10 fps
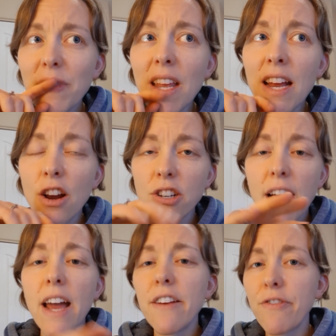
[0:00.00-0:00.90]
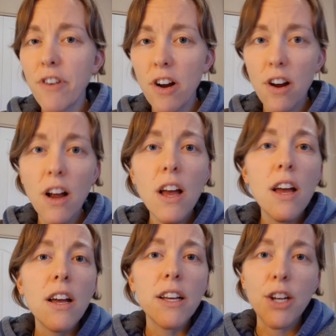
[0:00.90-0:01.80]
in our diet for,
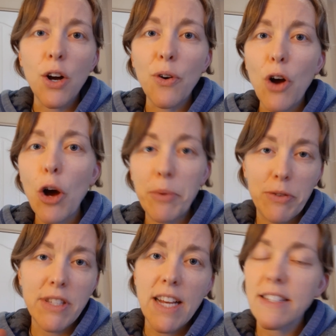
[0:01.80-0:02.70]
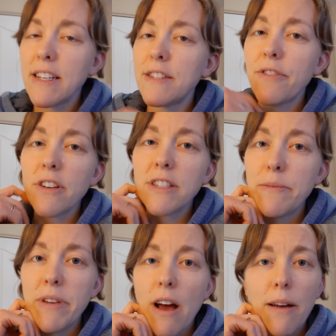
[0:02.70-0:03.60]
homeostasis, for us to
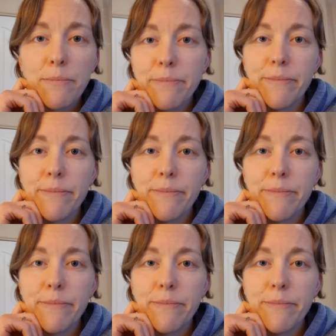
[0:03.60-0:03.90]
be not